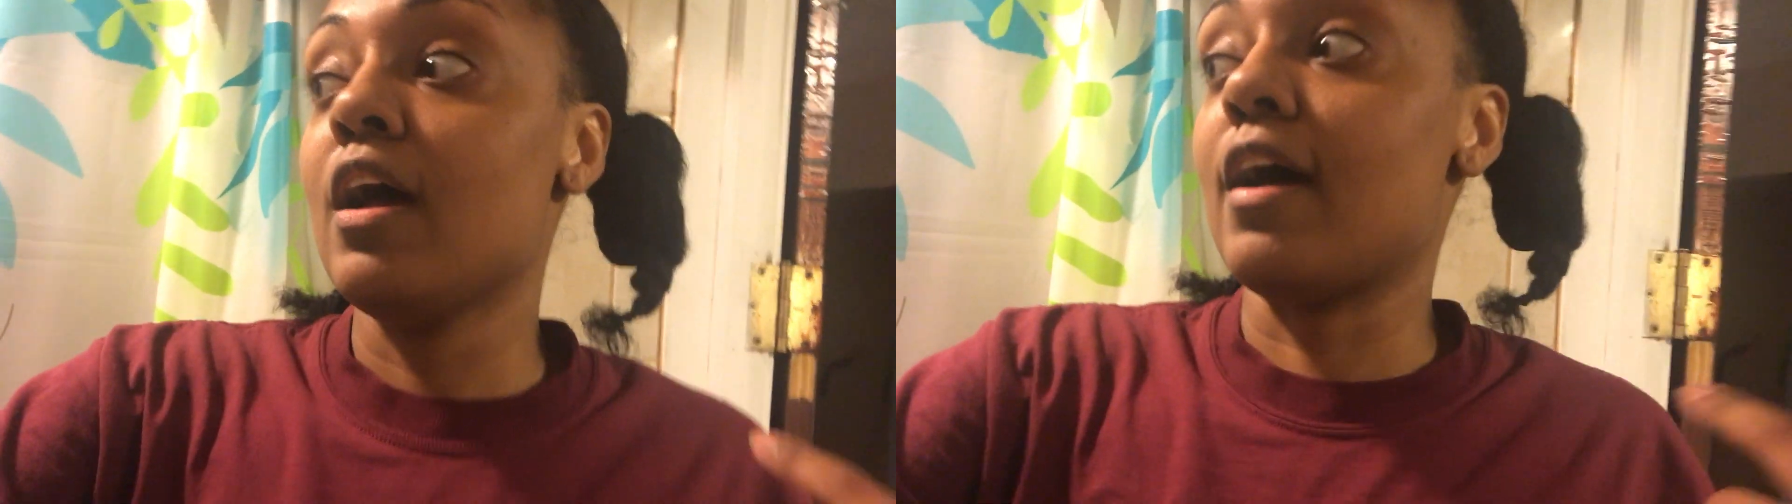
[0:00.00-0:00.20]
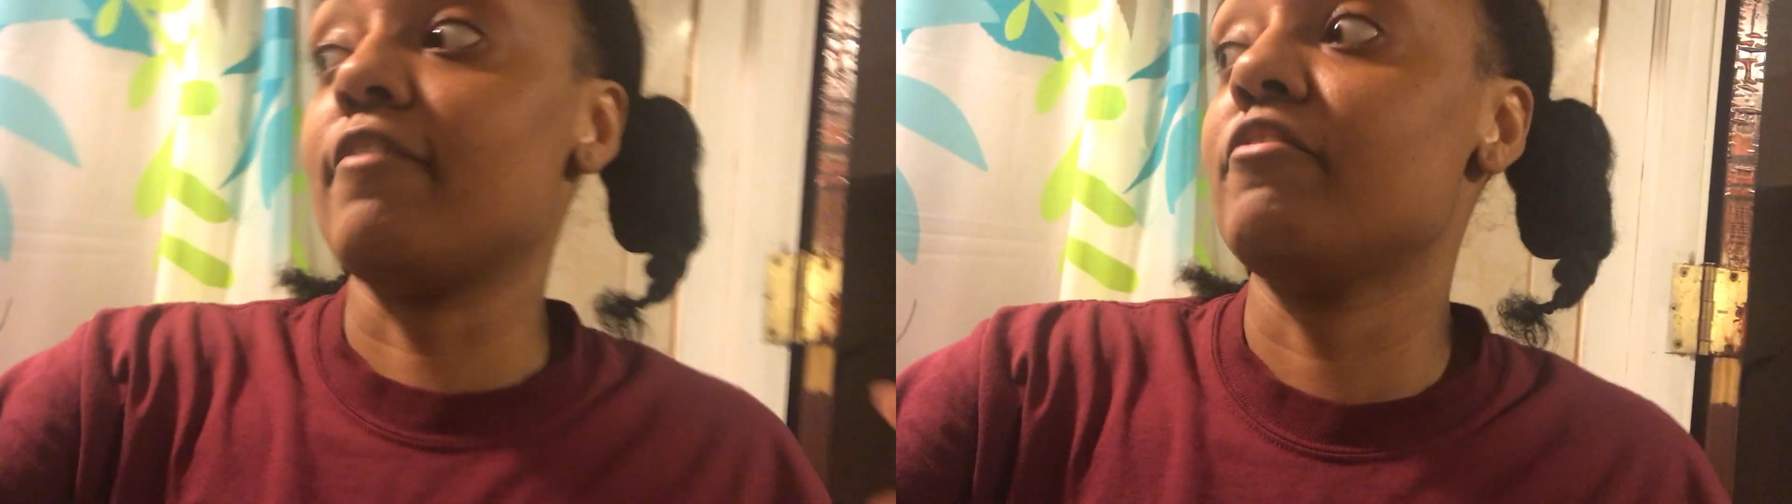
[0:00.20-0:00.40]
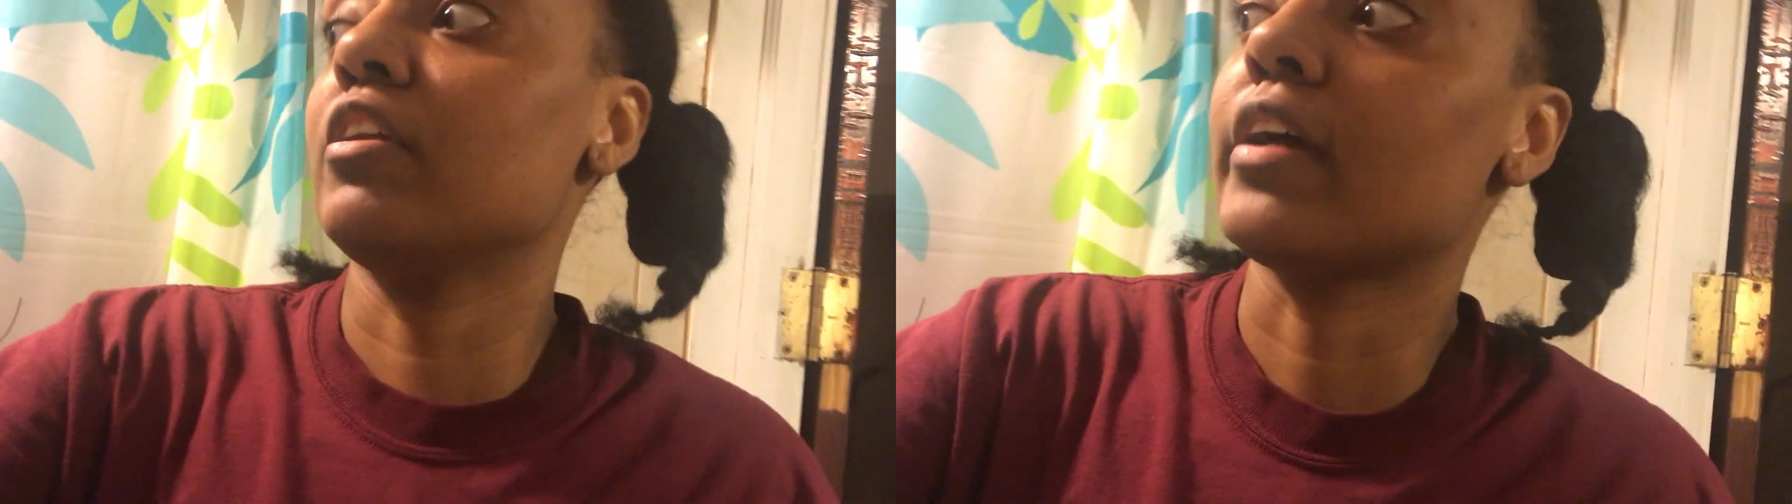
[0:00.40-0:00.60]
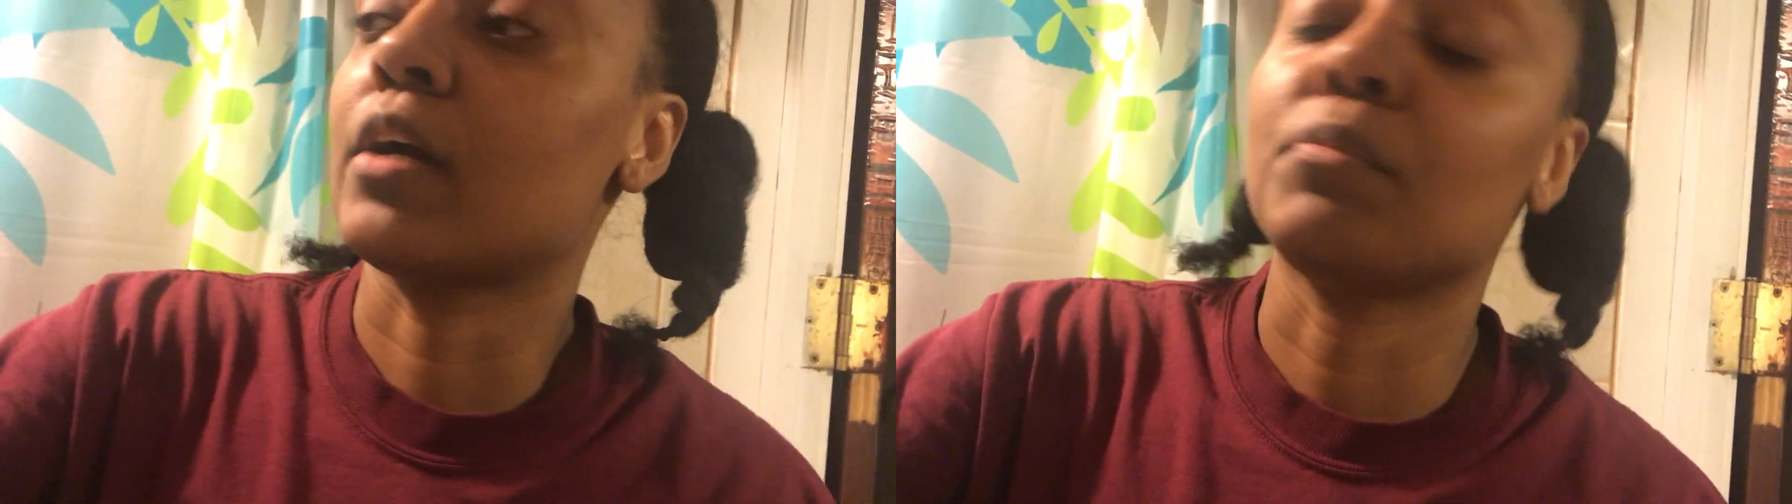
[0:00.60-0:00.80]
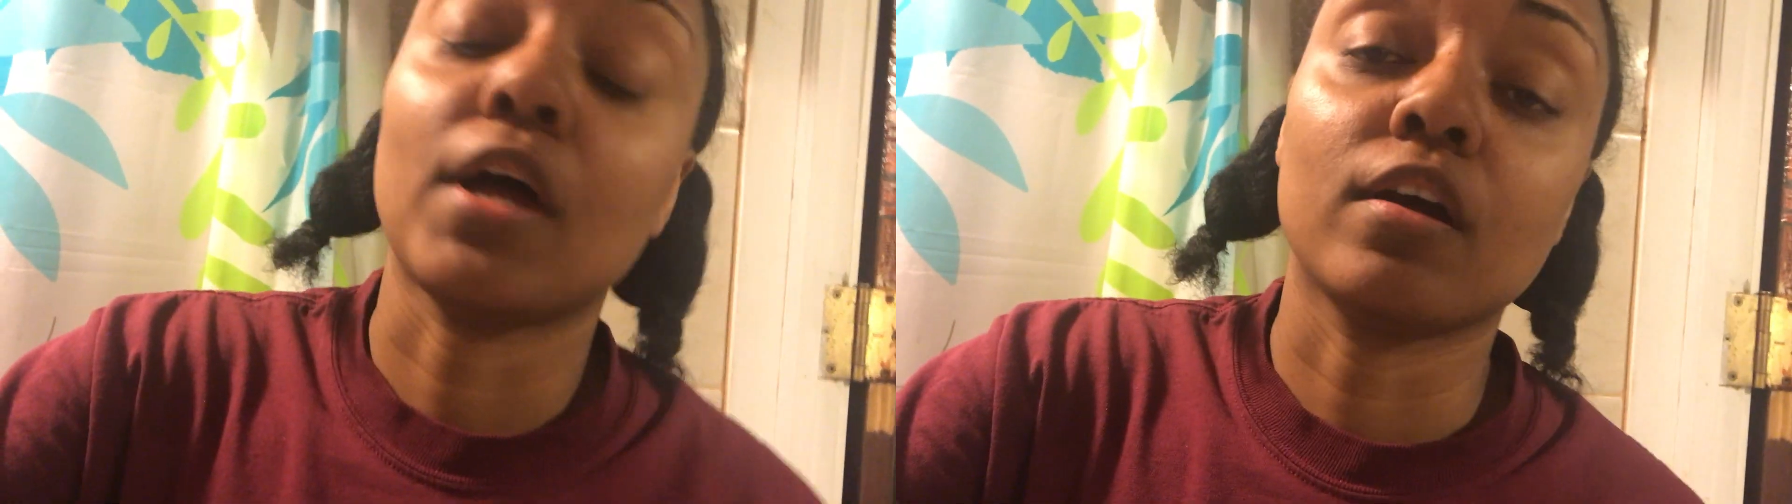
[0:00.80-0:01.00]
I feel like
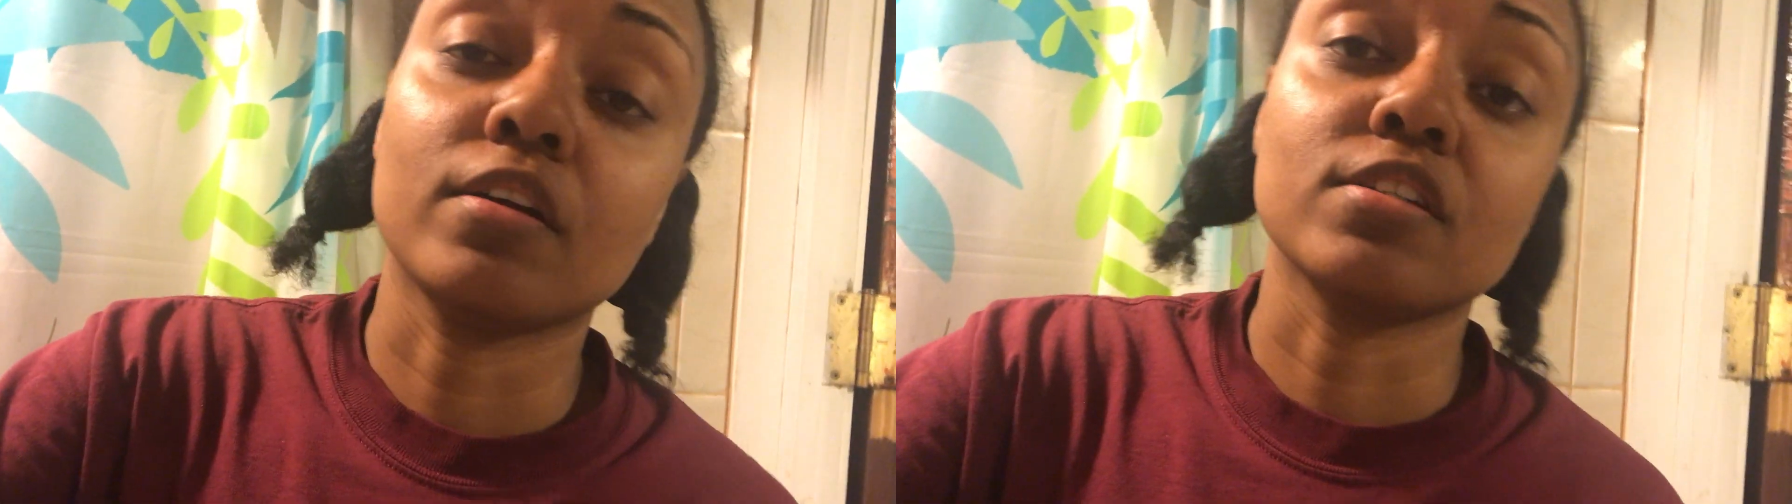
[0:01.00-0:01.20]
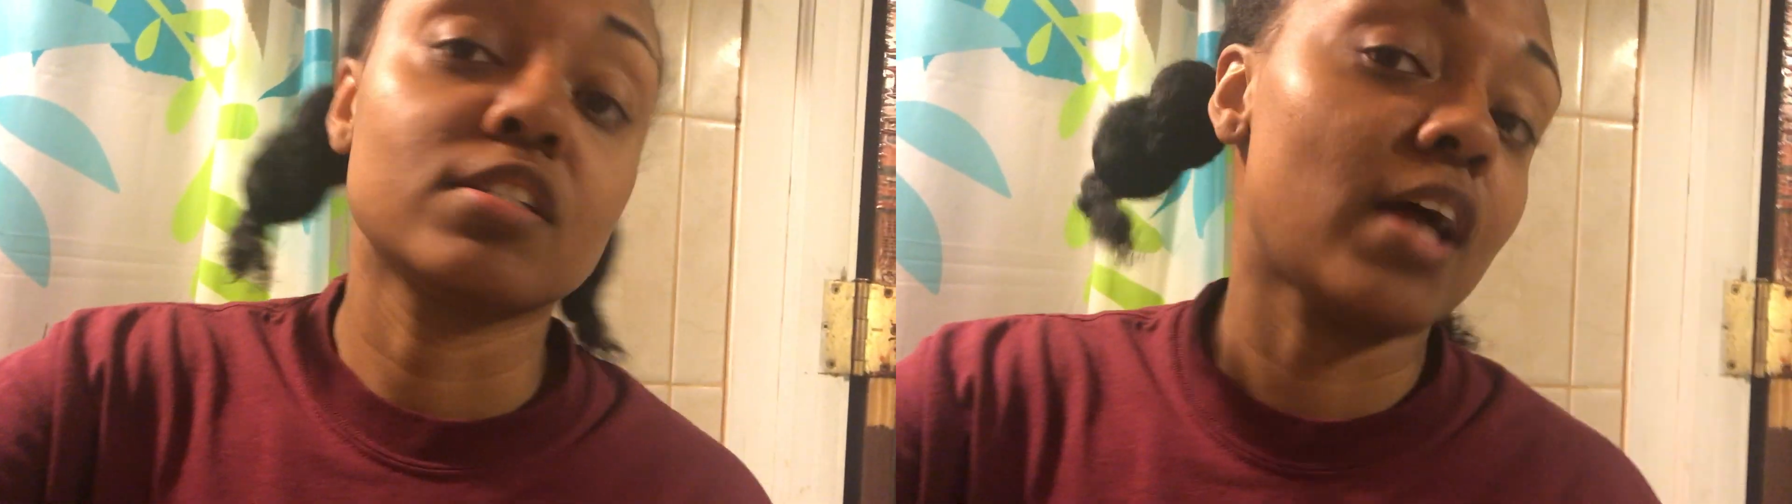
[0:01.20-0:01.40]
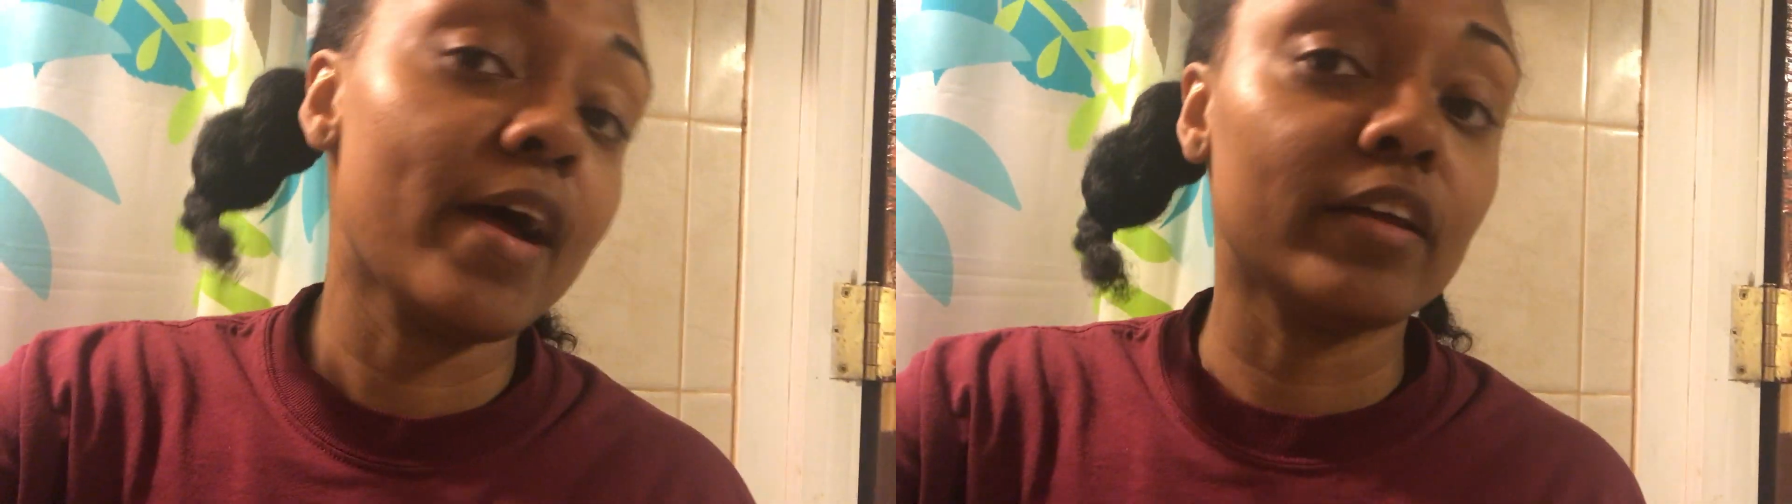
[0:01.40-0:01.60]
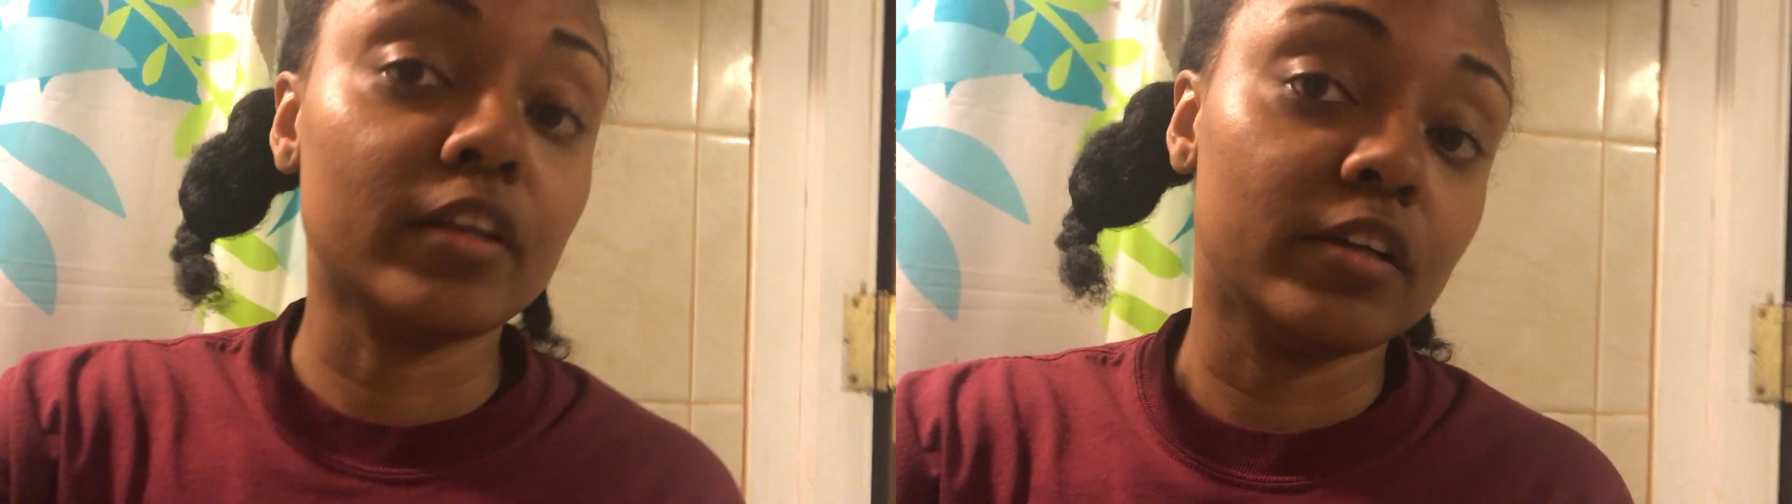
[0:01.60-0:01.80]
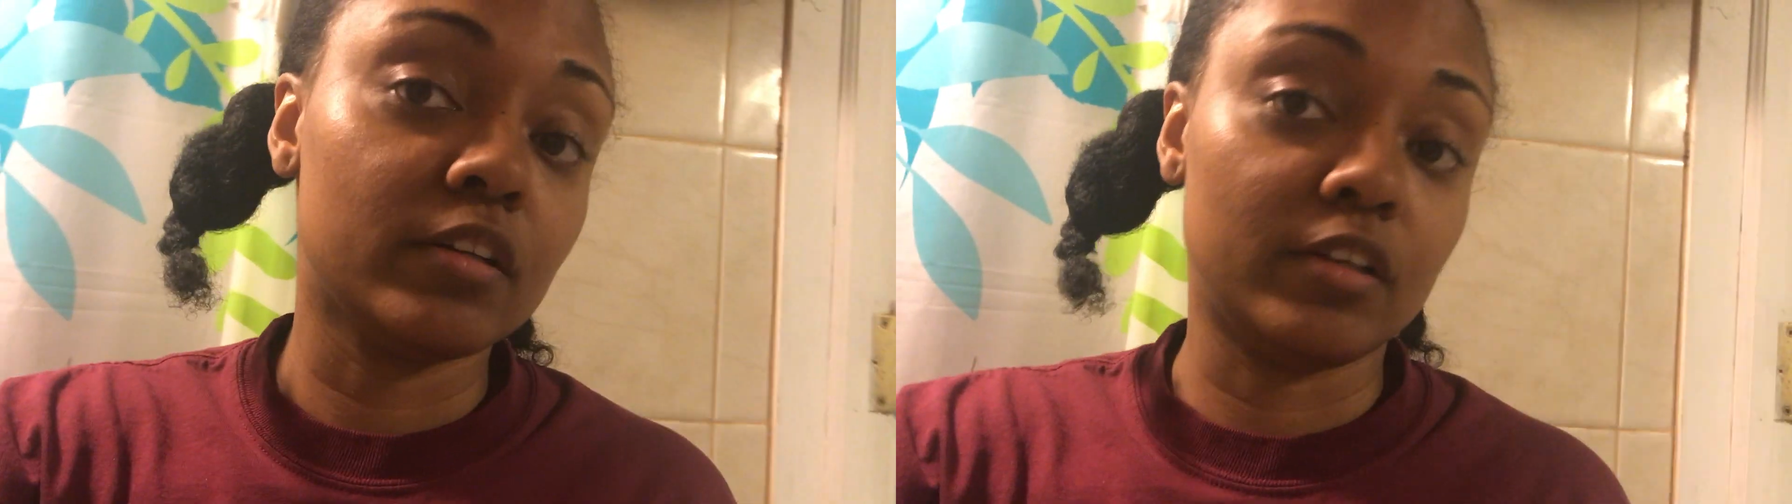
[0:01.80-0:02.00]
I'm not gonna style it